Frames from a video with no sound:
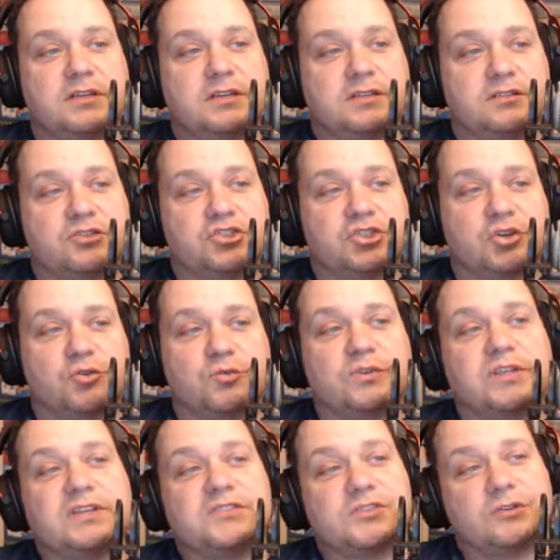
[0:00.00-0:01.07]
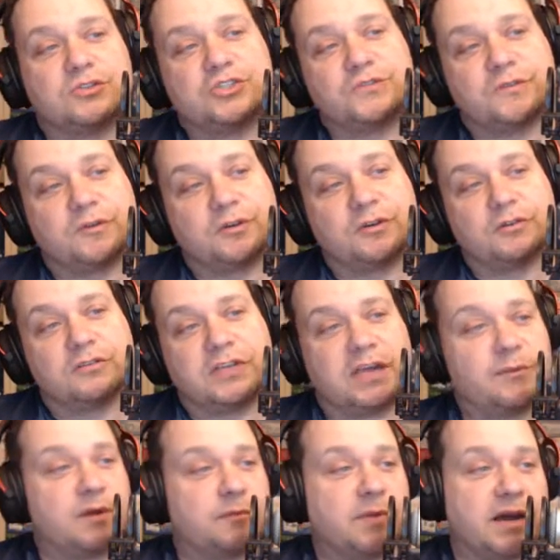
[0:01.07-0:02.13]
the show when they search for
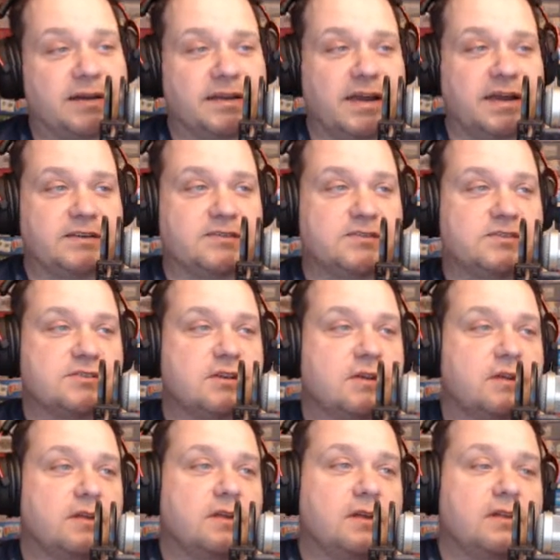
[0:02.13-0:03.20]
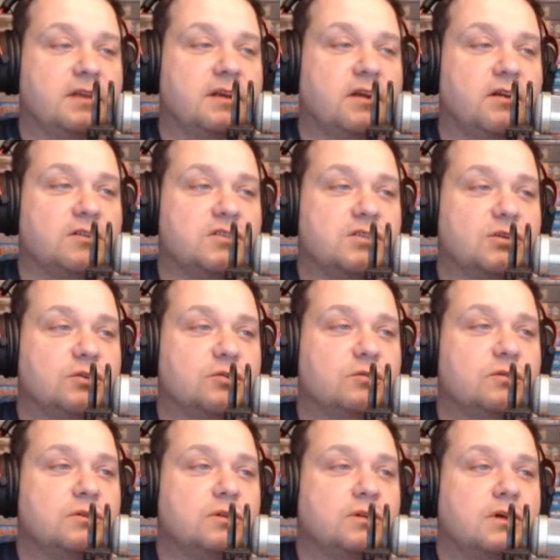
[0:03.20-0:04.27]
gaming podcasts. Then also
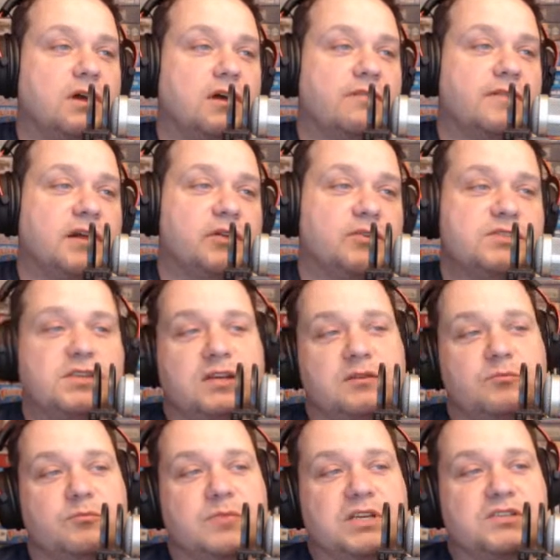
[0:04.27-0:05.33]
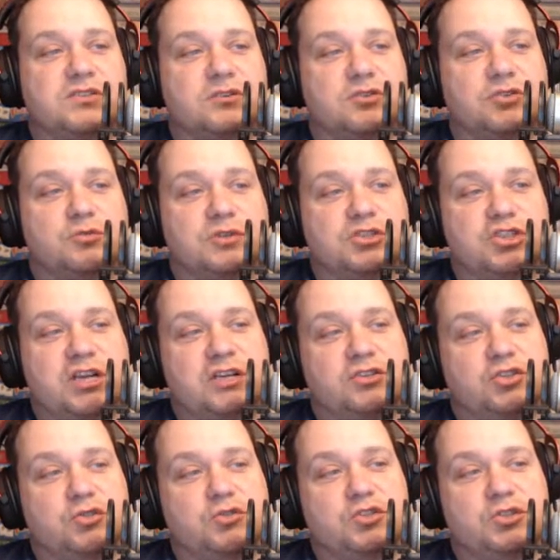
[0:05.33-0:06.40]
follow us on Mixer, Twitch, and
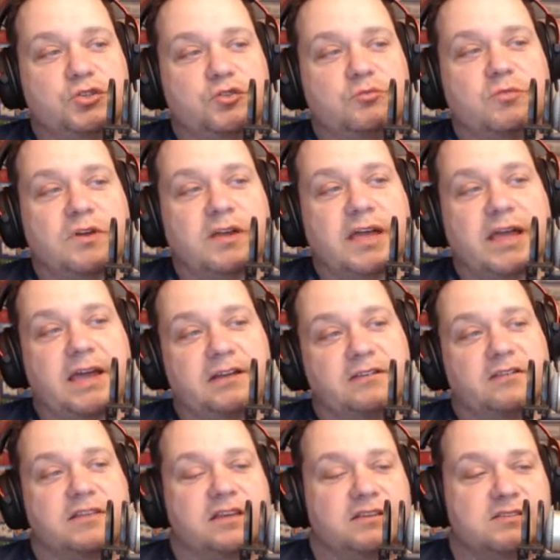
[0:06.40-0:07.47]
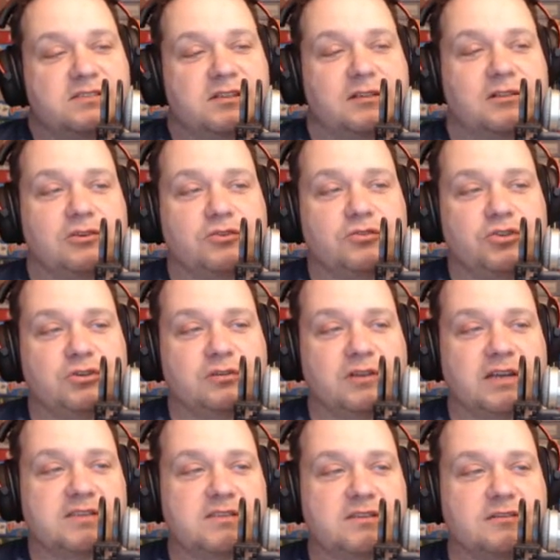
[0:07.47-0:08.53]
YouTube. And thanks to Learned Your
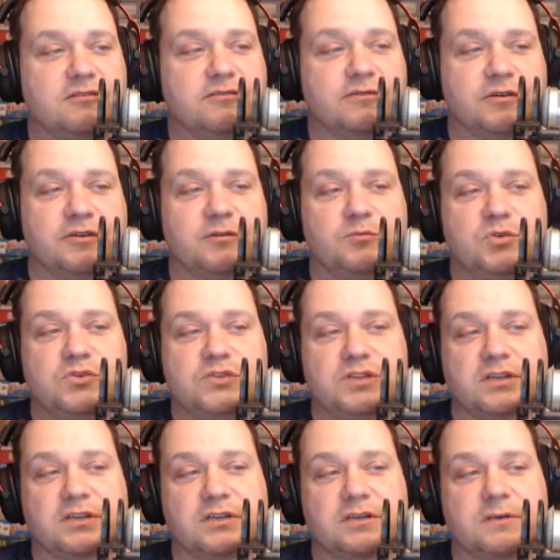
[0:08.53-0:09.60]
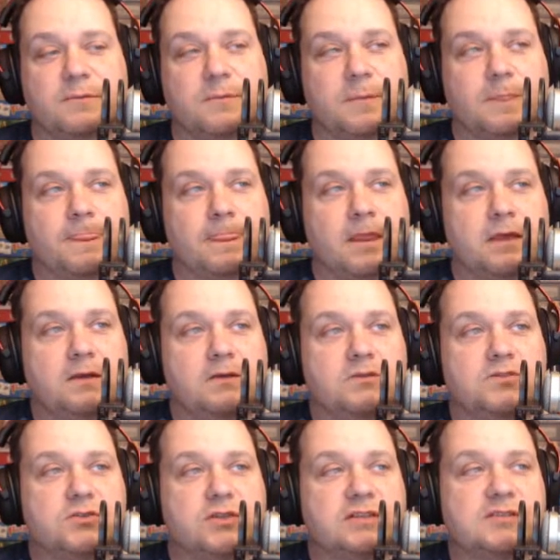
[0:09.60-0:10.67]
Lesson for the music.
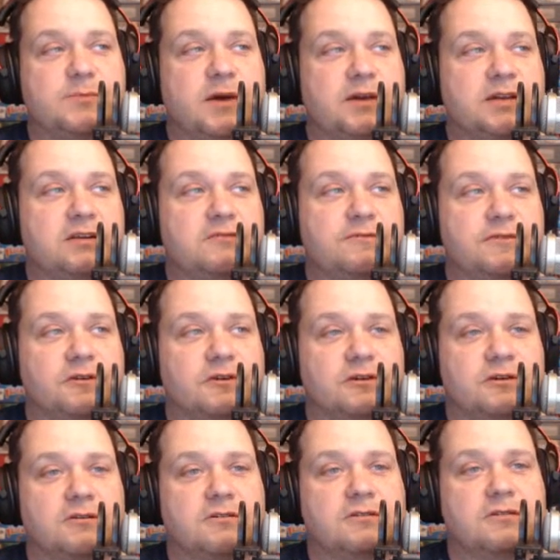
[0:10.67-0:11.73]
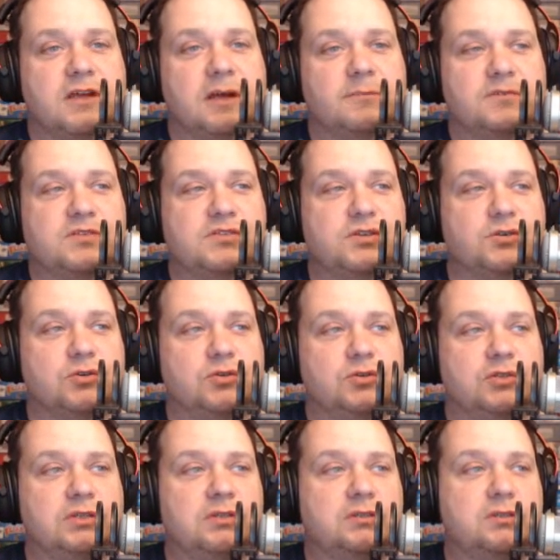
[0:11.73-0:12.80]
So that's about it for
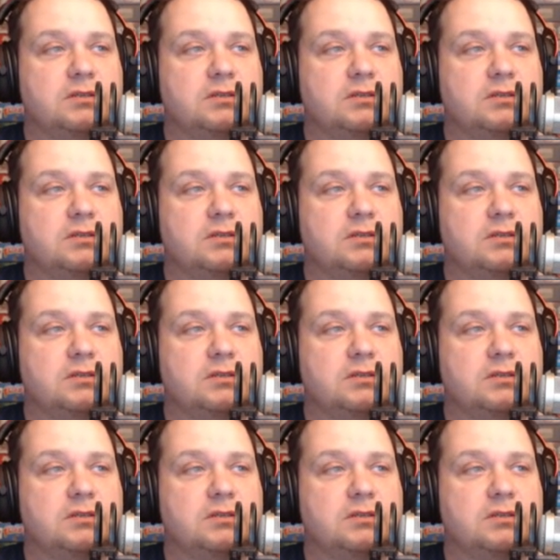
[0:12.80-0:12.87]
episode,